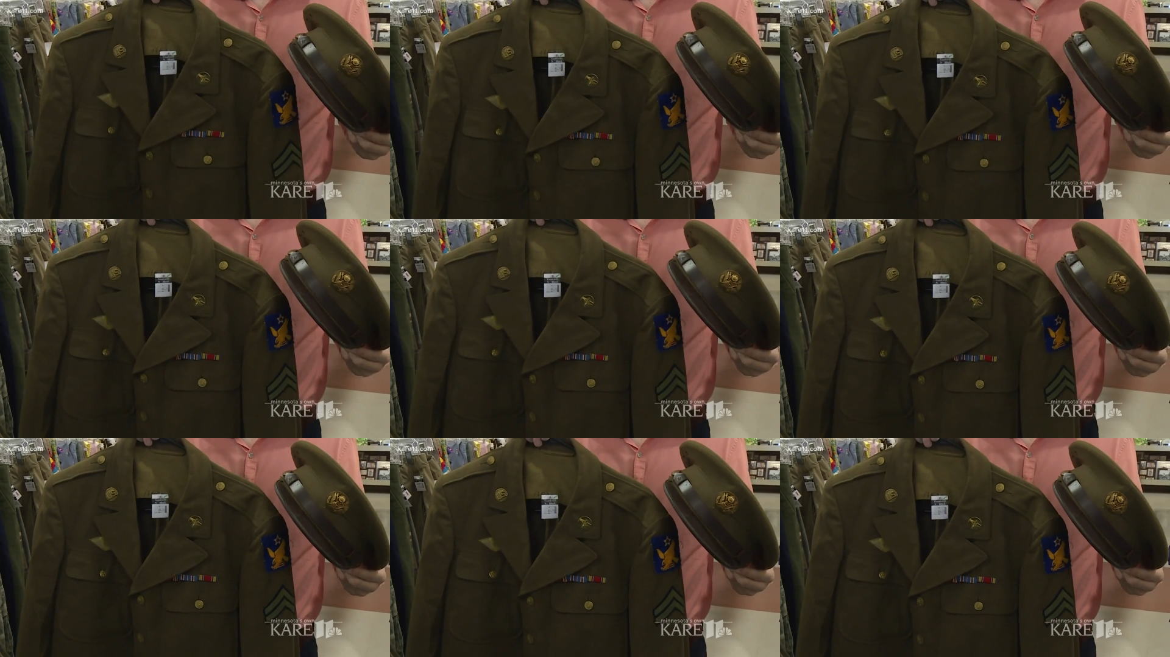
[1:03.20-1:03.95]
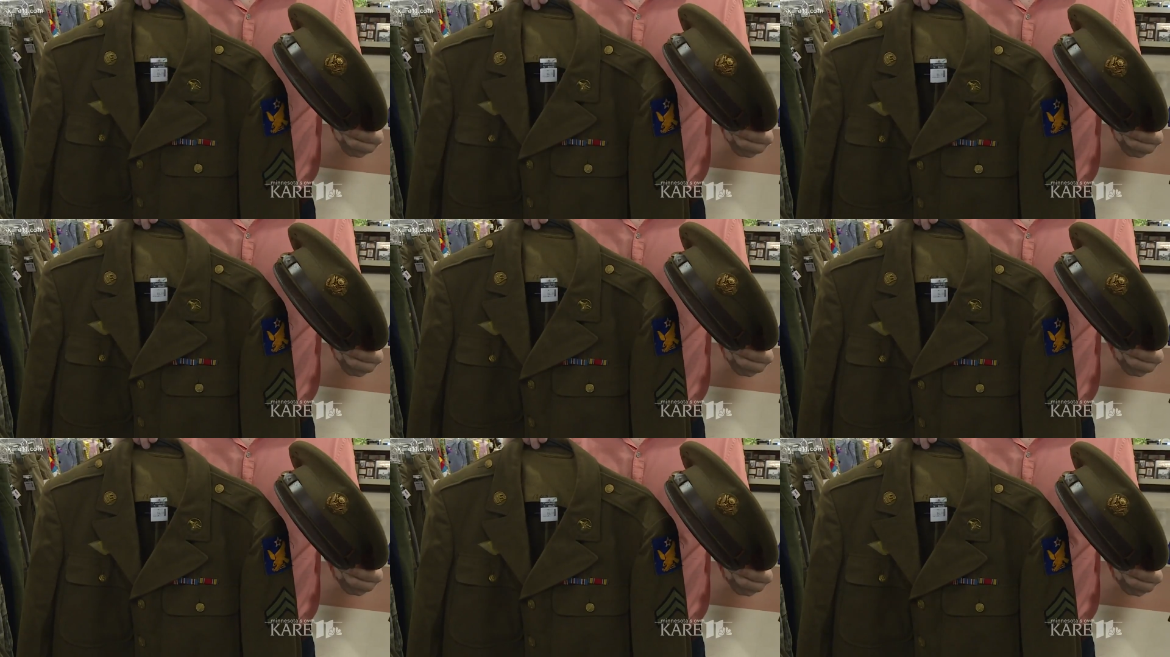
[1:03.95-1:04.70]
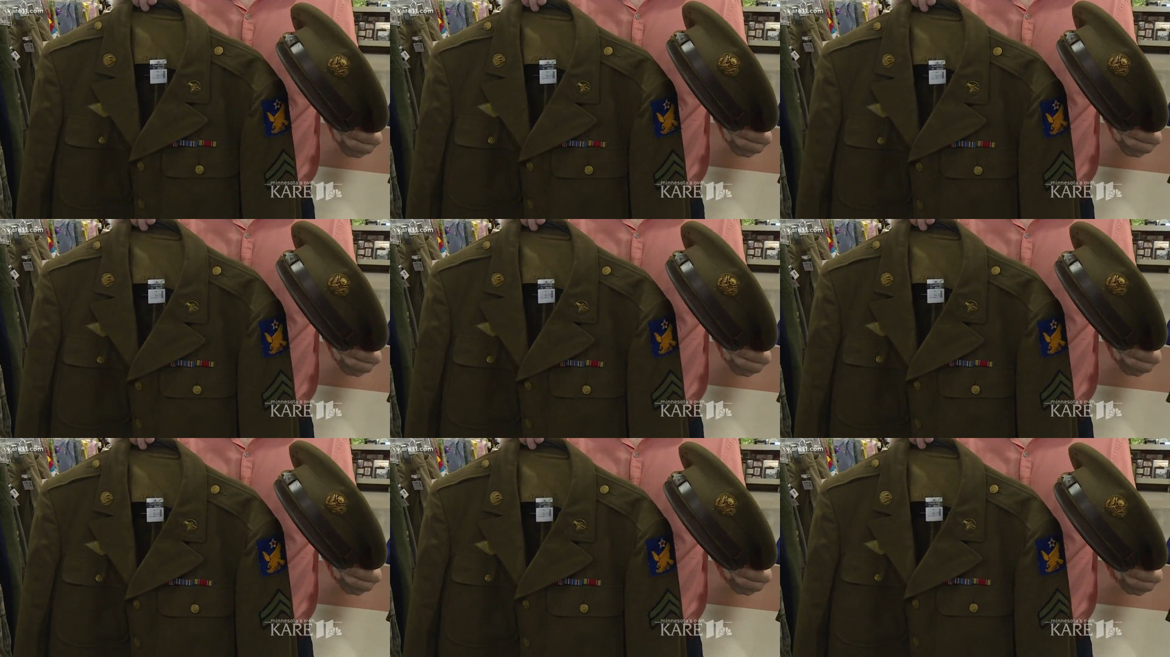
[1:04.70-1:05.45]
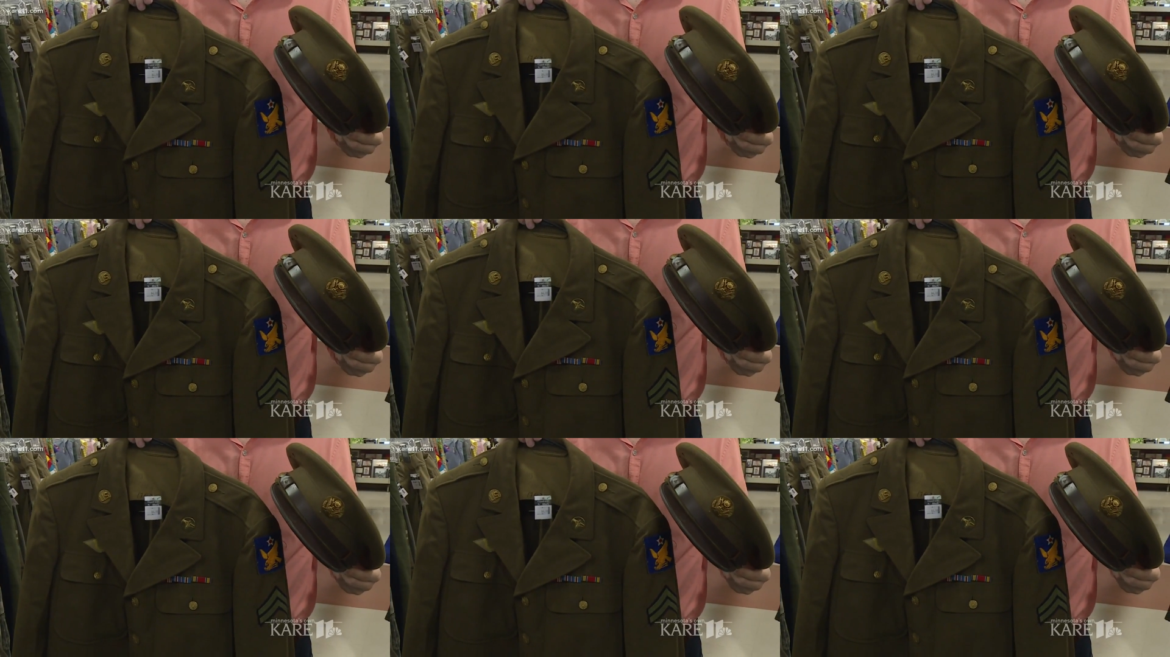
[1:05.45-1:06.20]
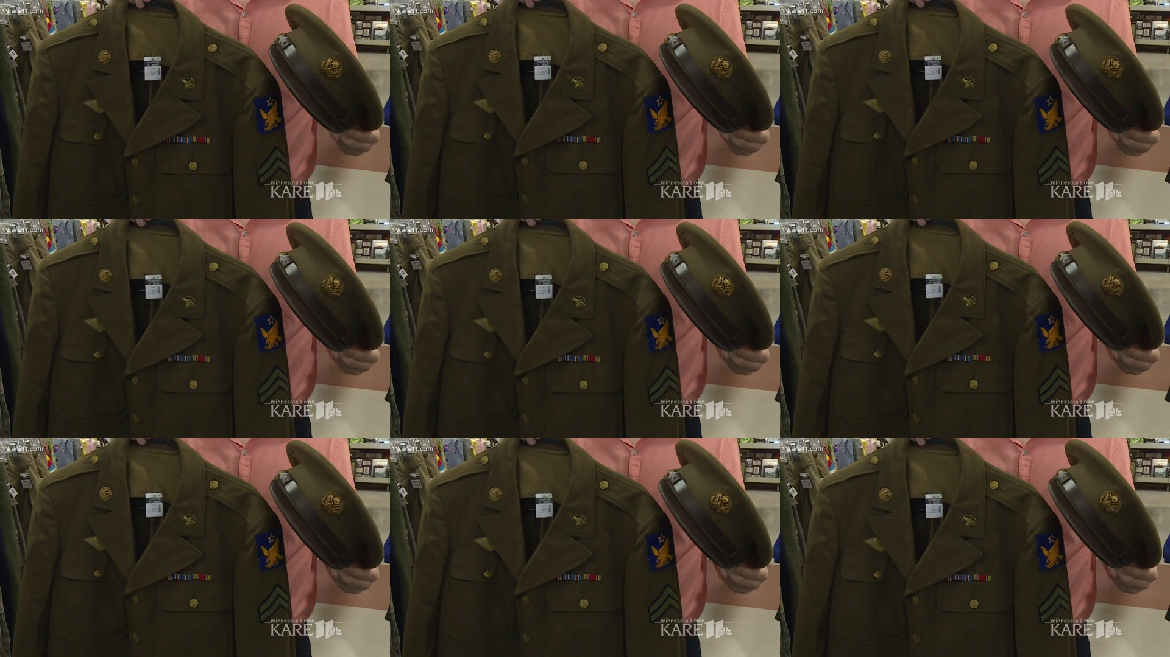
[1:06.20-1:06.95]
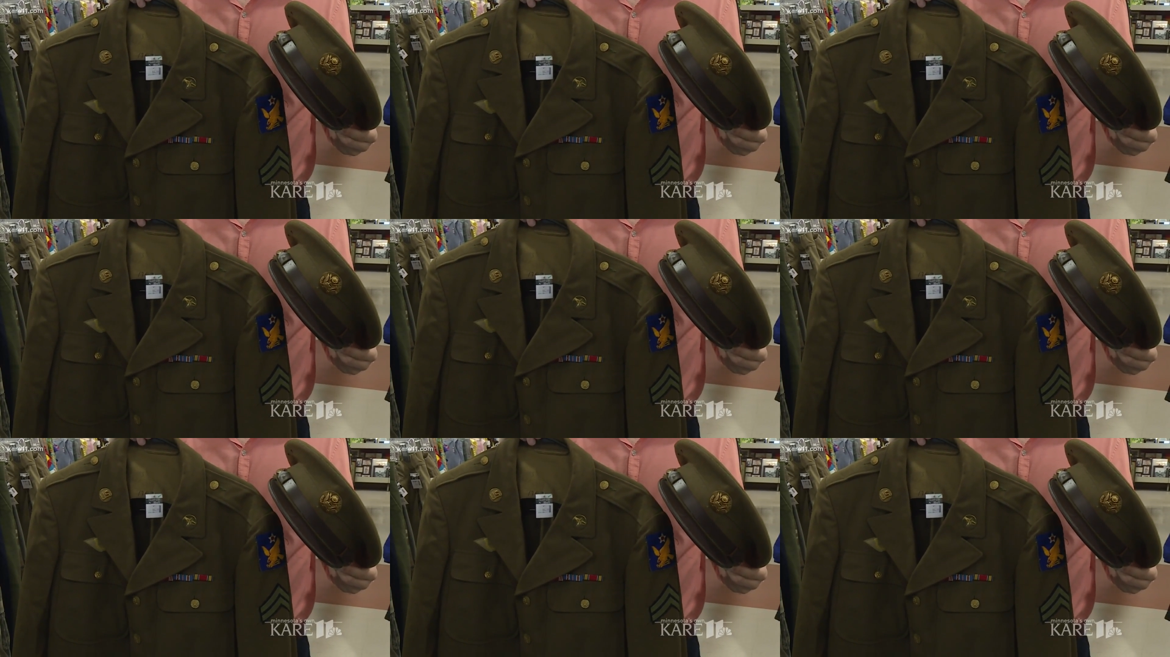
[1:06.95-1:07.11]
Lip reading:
Nobody's mouth can be seen.